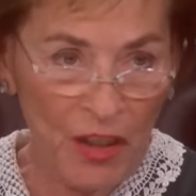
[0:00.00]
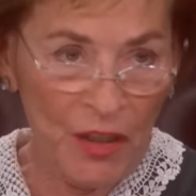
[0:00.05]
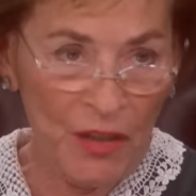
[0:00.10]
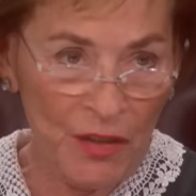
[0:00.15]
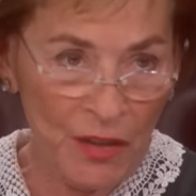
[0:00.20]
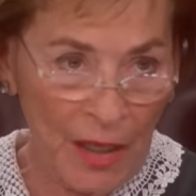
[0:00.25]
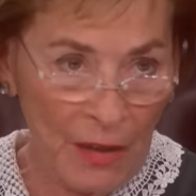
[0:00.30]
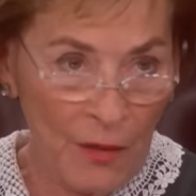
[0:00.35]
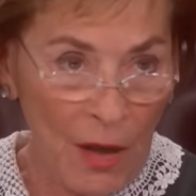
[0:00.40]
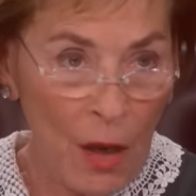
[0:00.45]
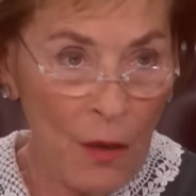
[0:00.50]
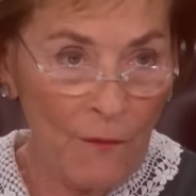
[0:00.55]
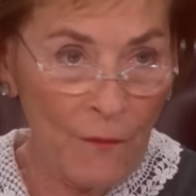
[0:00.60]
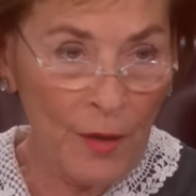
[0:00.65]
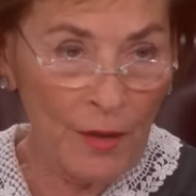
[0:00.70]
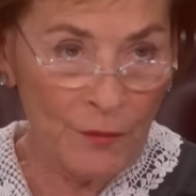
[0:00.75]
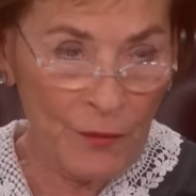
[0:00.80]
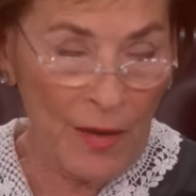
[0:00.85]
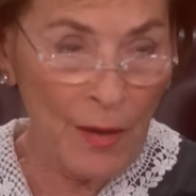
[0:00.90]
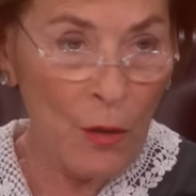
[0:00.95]
yourself... Yeah,
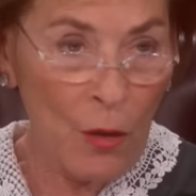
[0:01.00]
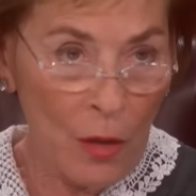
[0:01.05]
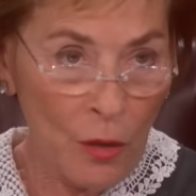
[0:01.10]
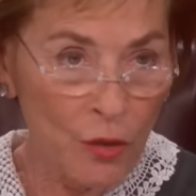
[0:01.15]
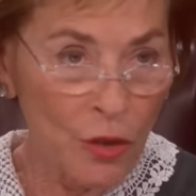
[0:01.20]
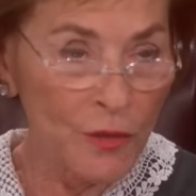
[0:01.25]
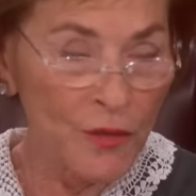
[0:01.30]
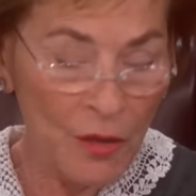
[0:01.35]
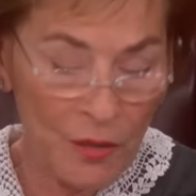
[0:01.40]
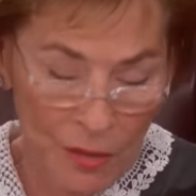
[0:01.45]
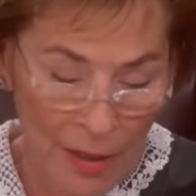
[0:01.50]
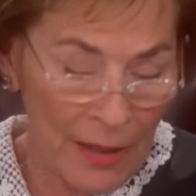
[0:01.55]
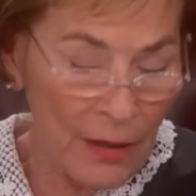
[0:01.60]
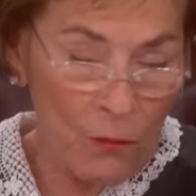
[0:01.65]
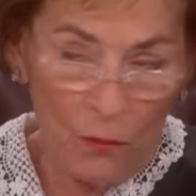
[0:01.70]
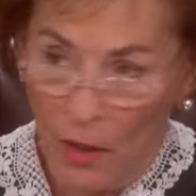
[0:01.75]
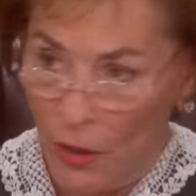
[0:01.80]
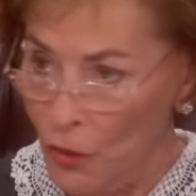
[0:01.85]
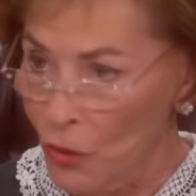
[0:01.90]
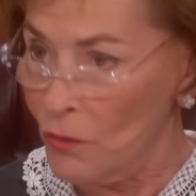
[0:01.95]
I'm willing to do that. Just a
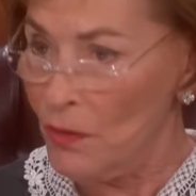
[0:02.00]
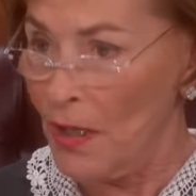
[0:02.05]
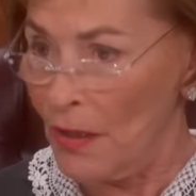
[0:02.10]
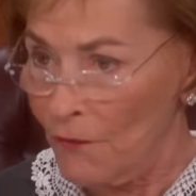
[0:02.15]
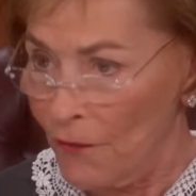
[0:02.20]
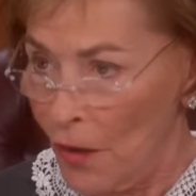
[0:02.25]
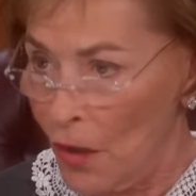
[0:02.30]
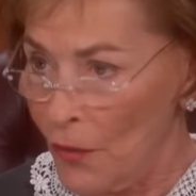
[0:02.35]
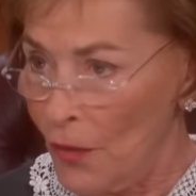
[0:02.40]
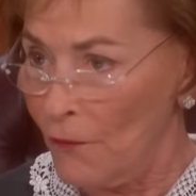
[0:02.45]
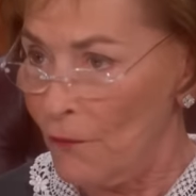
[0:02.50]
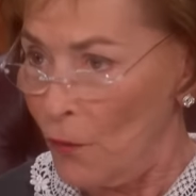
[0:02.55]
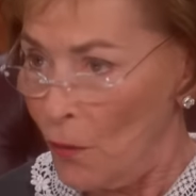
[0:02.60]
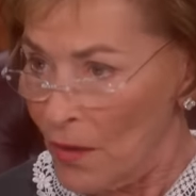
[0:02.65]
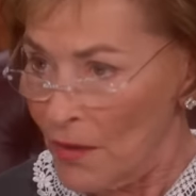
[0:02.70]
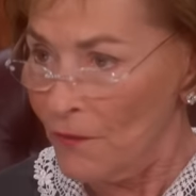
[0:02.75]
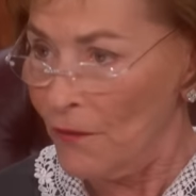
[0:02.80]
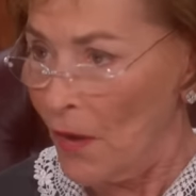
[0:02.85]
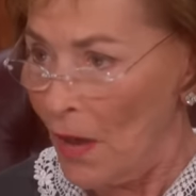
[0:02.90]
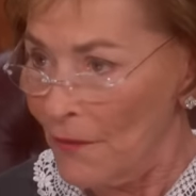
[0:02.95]
second. When you give her the
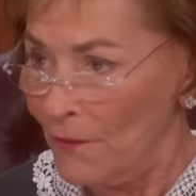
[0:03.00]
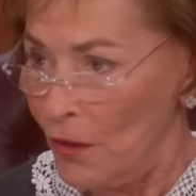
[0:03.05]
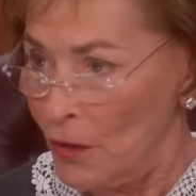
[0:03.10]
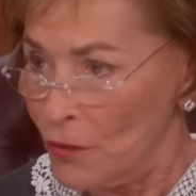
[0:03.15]
forty-five